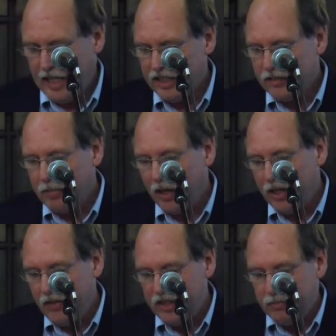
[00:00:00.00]
As
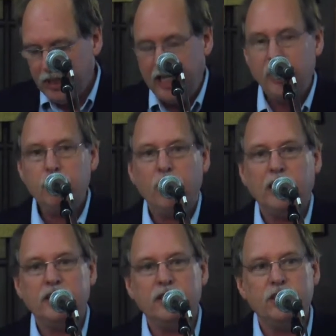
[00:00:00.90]
part of this planning
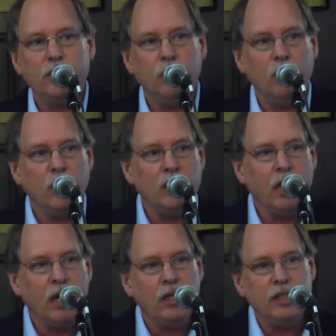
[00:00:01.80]
process, there were a
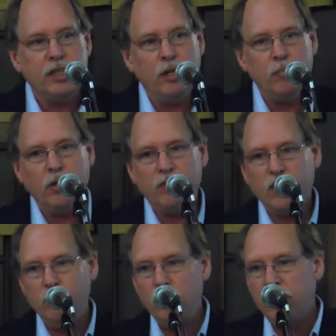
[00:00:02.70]
large number of
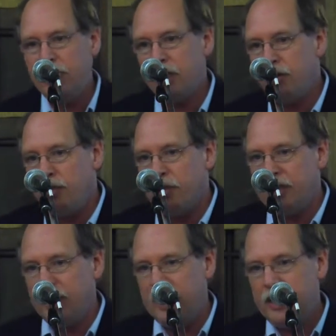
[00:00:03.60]
community
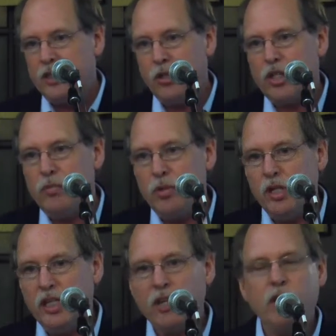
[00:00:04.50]
agreements and
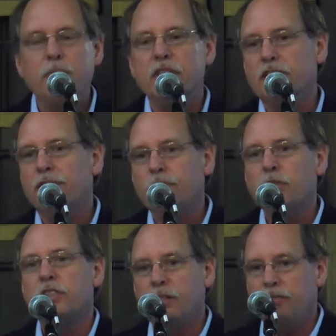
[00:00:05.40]
intercommunity agreements, the
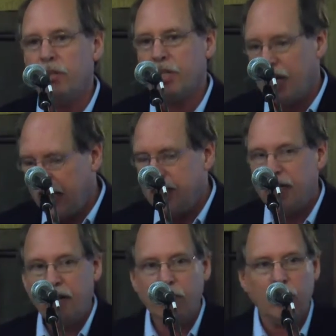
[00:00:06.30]
first of their kind
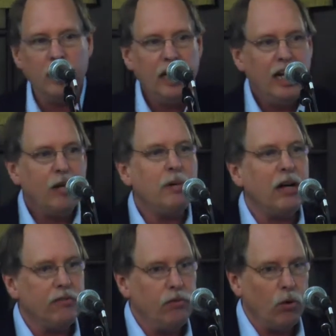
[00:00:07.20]
ever,
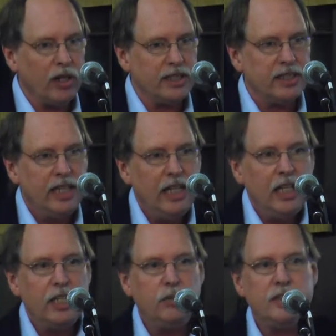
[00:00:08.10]
about forests
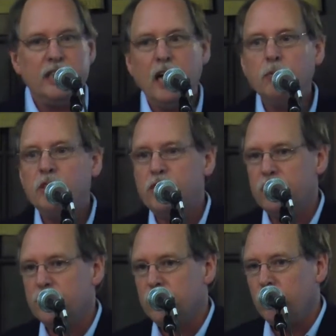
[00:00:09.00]
to establish
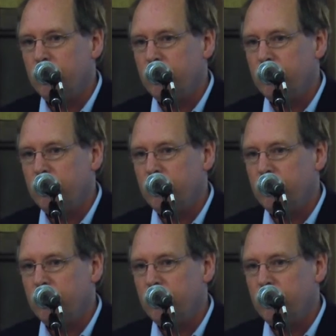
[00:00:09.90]
conserved